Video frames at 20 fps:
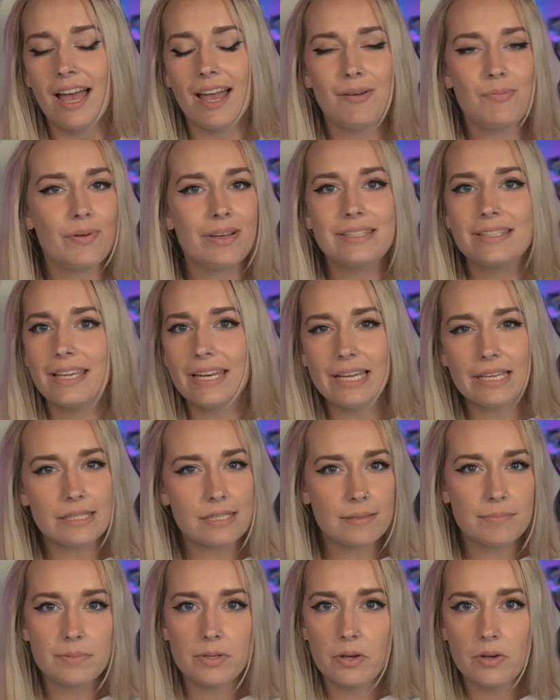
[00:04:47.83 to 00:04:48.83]
I was getting
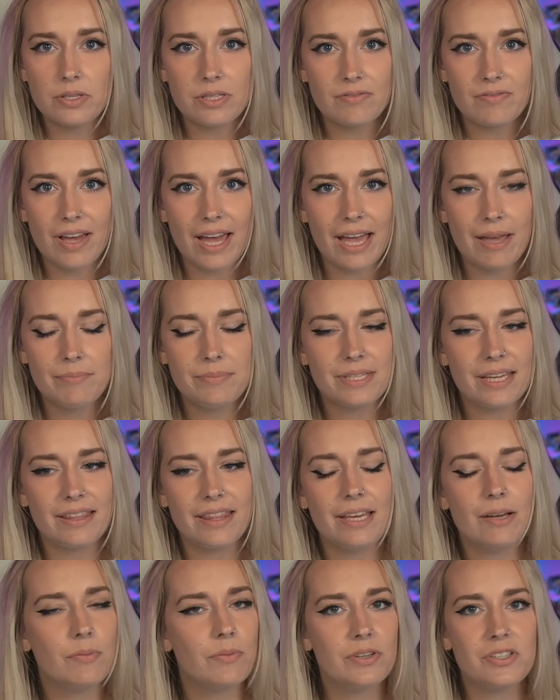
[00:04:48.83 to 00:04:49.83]
some ghost vibes.
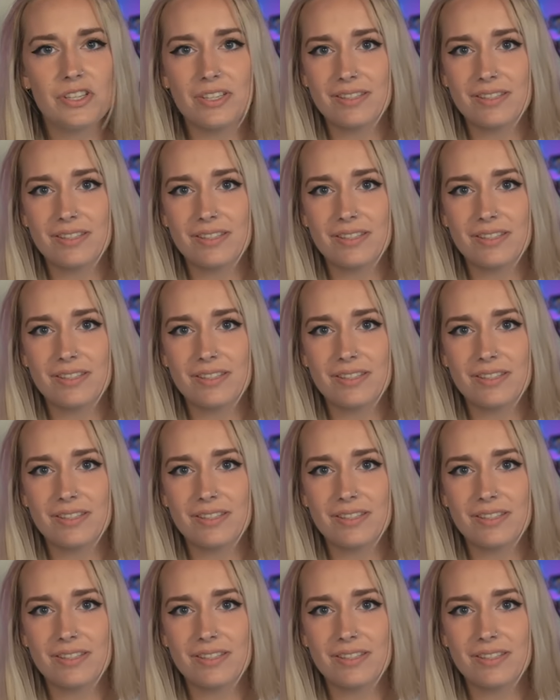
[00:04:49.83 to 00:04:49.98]
I think we're